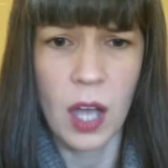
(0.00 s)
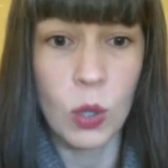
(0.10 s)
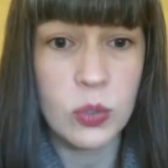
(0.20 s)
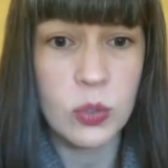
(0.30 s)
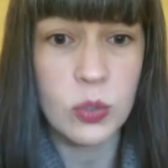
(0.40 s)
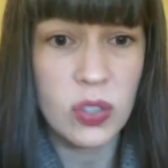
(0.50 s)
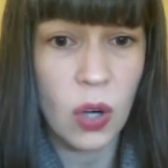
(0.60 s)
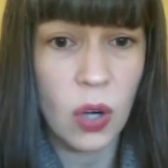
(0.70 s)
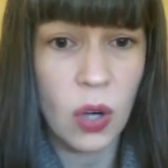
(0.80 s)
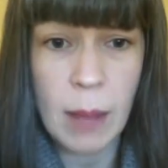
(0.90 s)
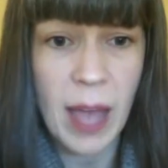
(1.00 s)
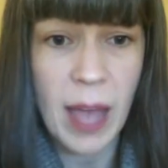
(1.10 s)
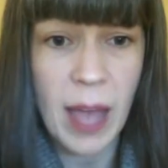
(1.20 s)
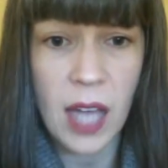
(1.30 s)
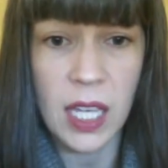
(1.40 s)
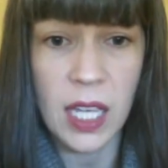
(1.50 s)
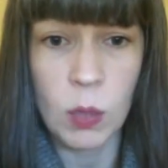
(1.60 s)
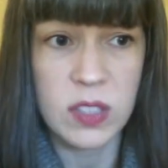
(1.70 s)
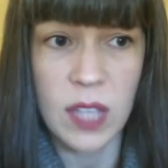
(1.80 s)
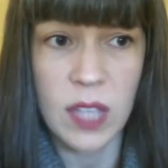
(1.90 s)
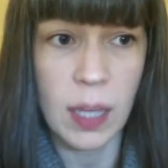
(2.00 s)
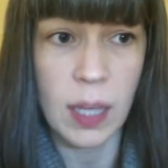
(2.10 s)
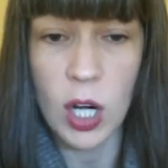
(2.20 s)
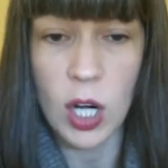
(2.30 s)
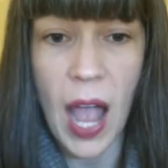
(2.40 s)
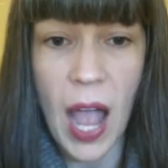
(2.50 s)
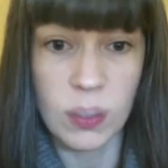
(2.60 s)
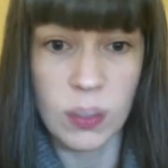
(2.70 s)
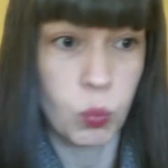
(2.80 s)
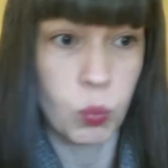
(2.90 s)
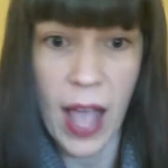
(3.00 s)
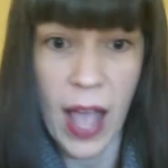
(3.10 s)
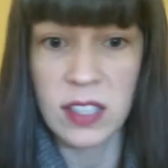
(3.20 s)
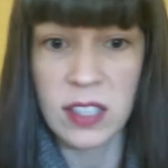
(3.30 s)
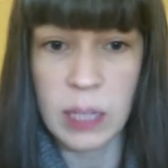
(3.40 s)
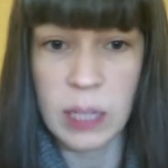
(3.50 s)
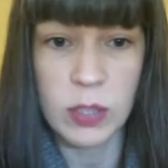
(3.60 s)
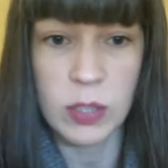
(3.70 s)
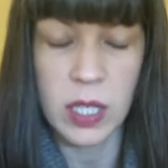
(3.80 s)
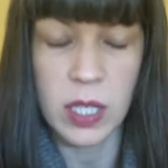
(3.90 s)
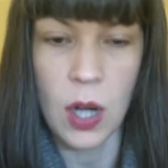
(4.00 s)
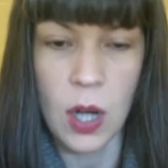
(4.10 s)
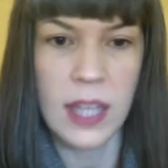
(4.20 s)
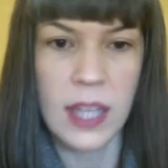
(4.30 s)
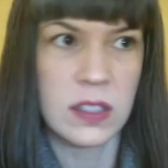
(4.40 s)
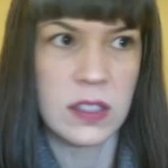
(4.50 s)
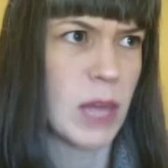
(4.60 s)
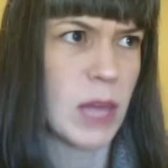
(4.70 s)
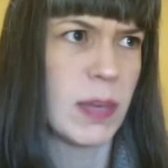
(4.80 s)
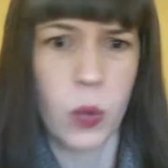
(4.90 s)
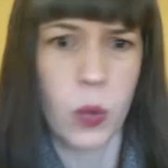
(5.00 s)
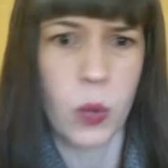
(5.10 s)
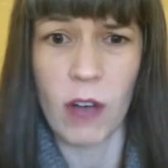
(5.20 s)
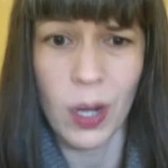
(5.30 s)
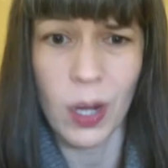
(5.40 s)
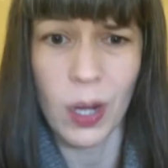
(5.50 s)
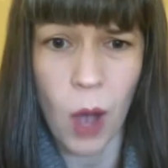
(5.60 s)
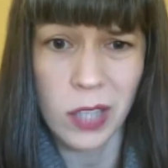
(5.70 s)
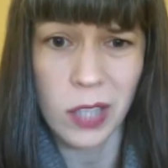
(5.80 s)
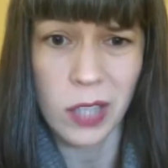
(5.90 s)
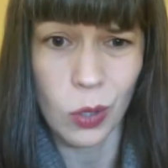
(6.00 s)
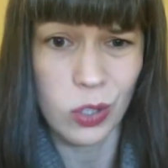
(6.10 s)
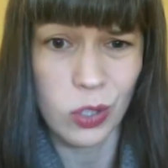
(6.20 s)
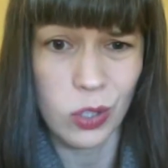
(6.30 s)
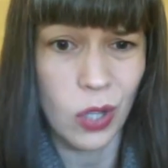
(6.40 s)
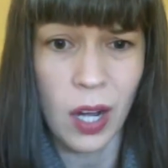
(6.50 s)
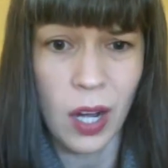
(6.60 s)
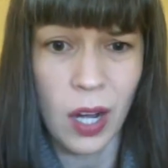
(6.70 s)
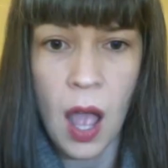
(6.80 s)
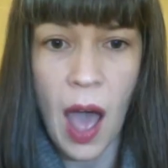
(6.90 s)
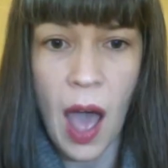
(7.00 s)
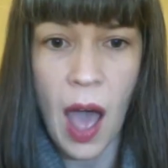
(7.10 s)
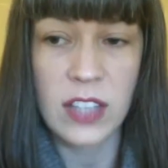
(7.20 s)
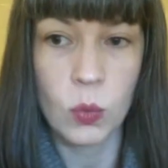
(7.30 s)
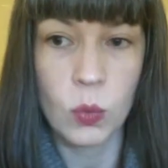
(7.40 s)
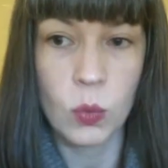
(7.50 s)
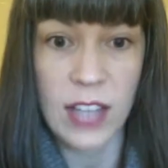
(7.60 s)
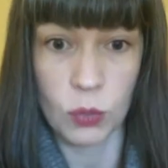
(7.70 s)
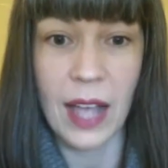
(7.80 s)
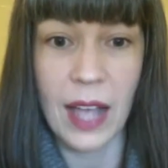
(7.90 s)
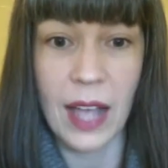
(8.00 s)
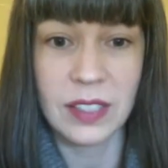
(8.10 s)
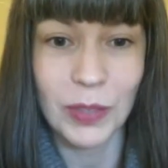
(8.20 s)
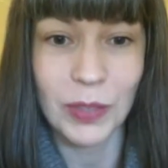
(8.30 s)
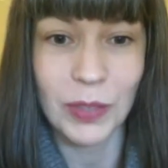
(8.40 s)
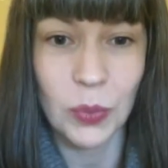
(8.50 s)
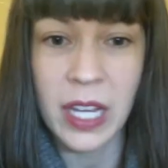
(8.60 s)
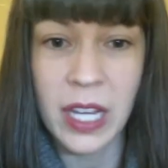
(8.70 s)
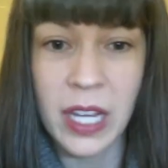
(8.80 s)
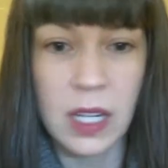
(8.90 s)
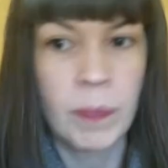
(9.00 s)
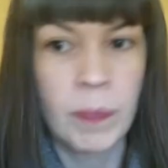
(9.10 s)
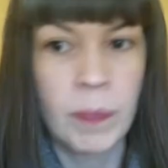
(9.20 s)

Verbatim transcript: grocery store and back, it was like a mirror. I had to rest in between, you know, I, it's maybe a twelve minute walk to the grocery store. I had to, I had to rest in between,